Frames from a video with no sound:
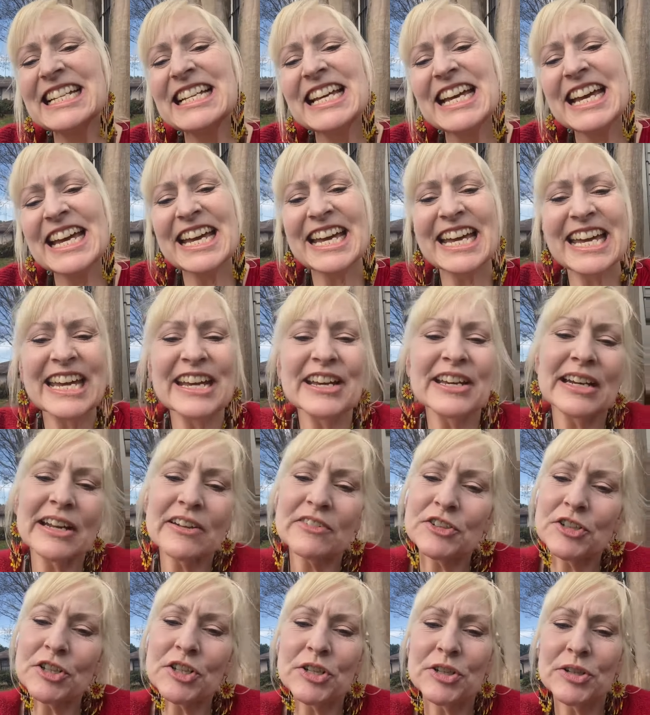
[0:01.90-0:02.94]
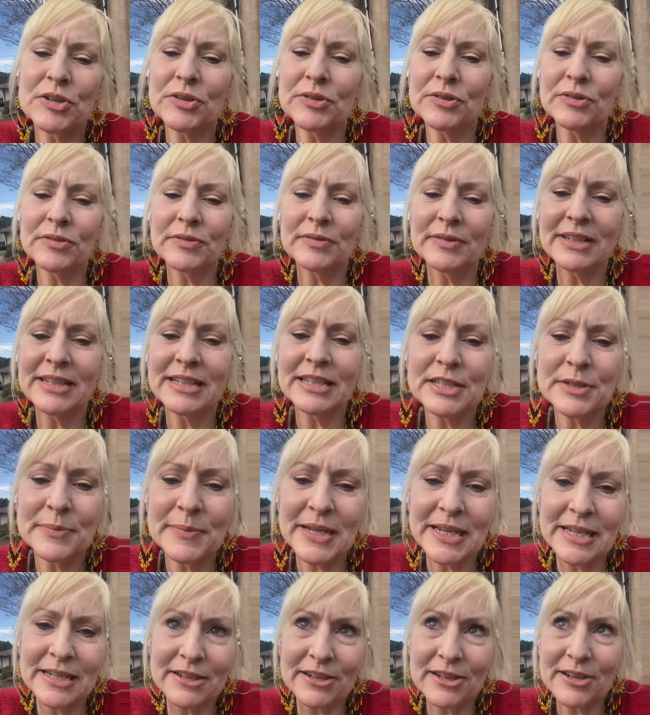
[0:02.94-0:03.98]
Hey, good afternoon. It's
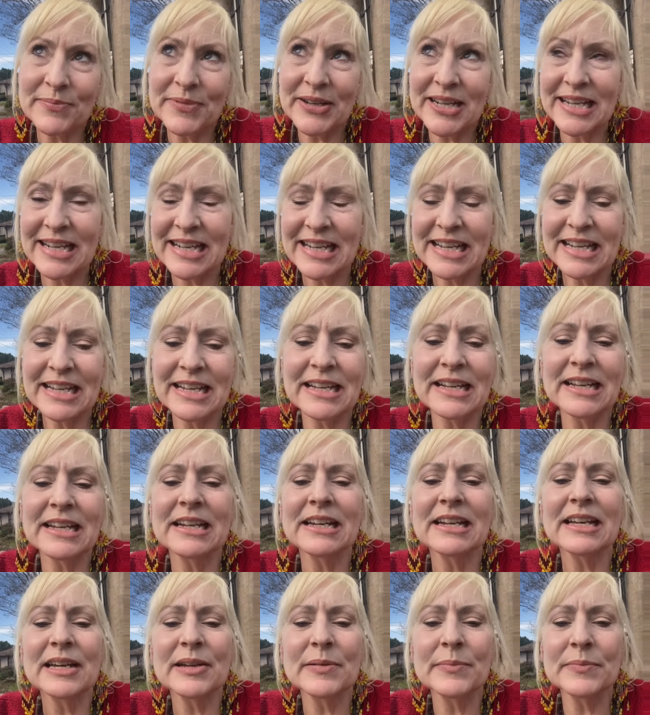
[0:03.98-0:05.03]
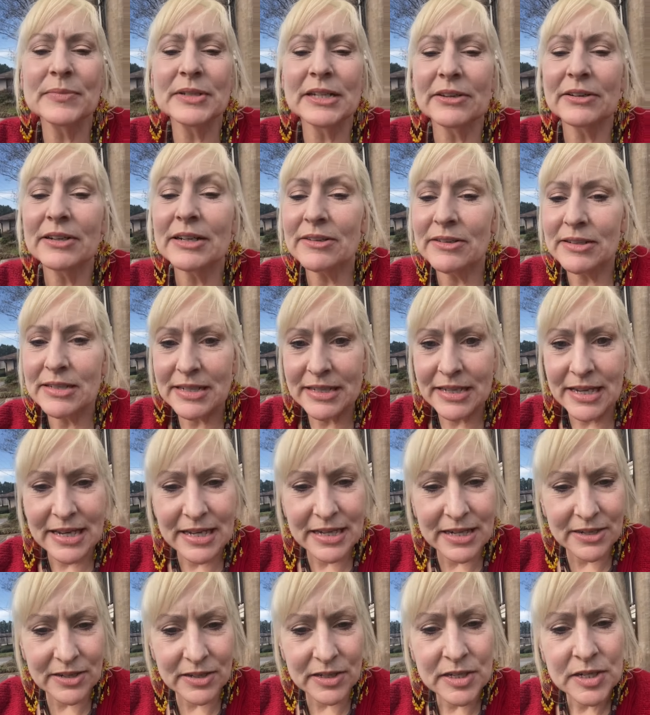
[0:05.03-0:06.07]
me, Dharma, and I'm down here in
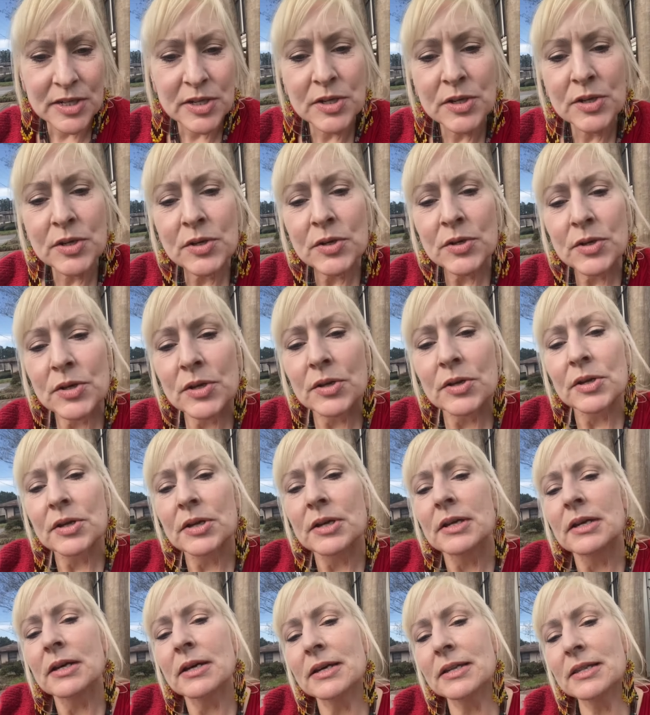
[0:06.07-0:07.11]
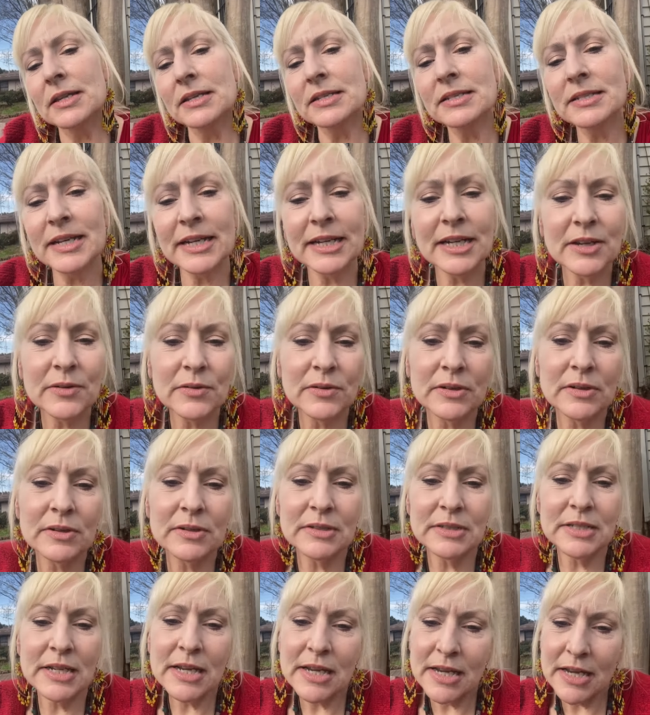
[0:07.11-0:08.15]
Decatur on the second
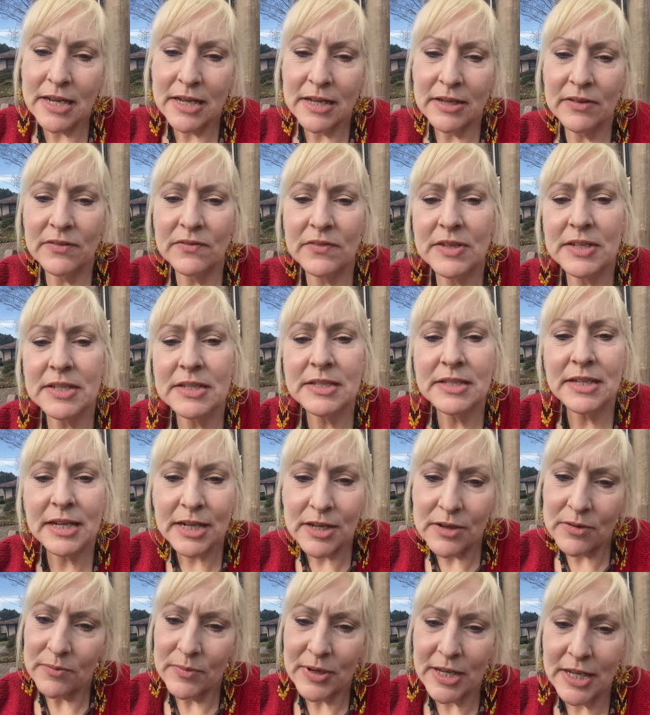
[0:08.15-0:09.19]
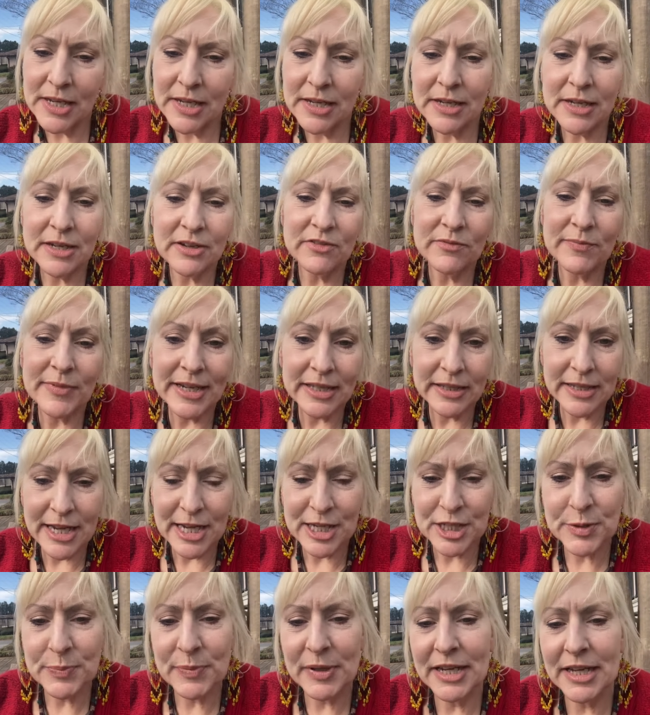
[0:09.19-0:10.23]
day of the second week of my
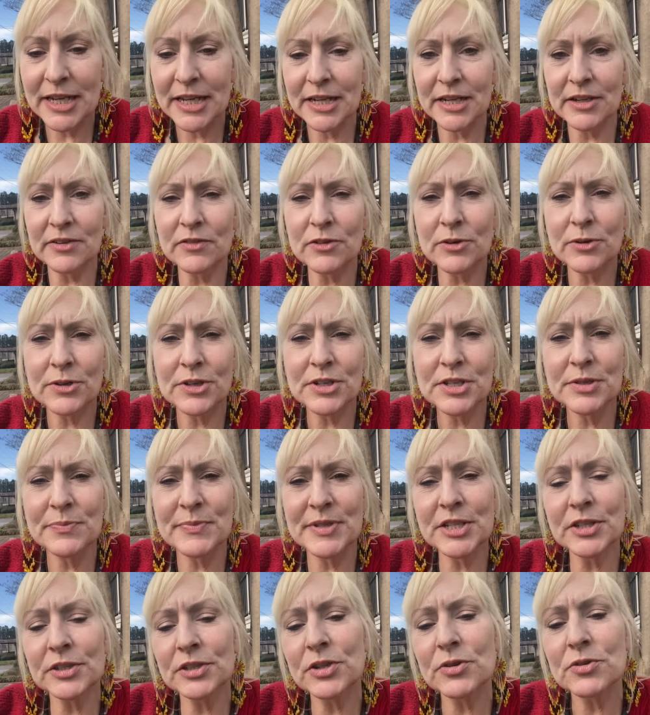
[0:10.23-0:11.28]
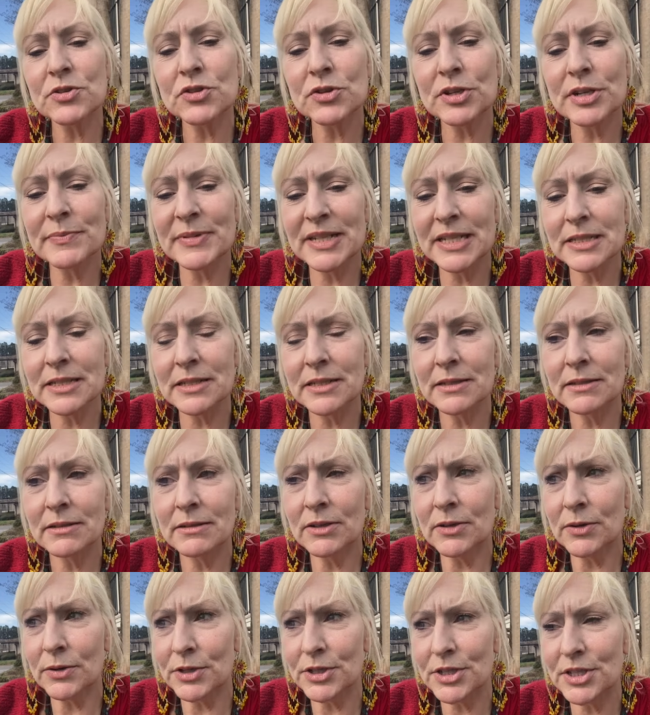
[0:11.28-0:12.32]
last plan, of course, mistletoe treatments,
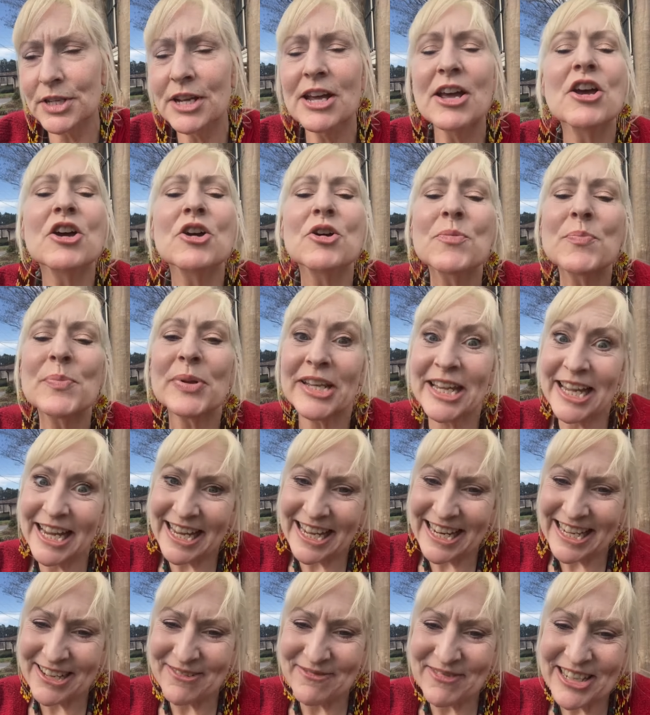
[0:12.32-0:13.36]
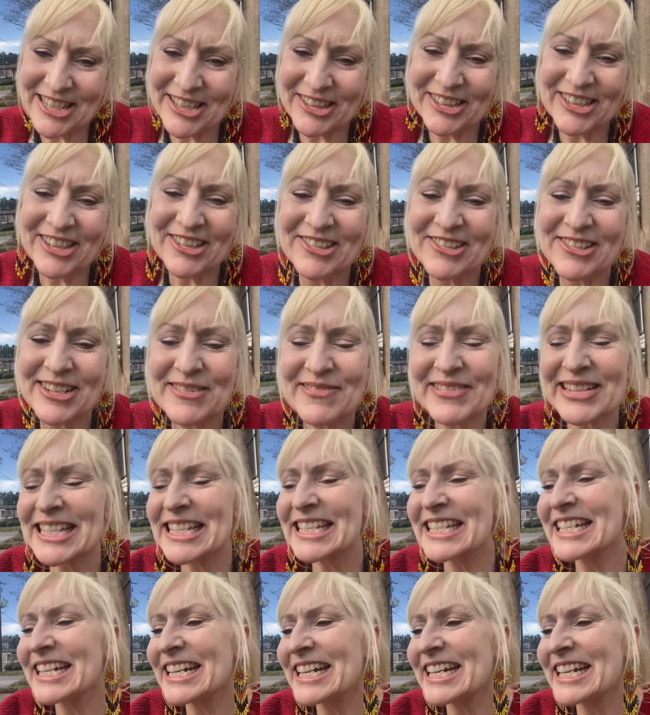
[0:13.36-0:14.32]
of course, planned mistletoe treatments.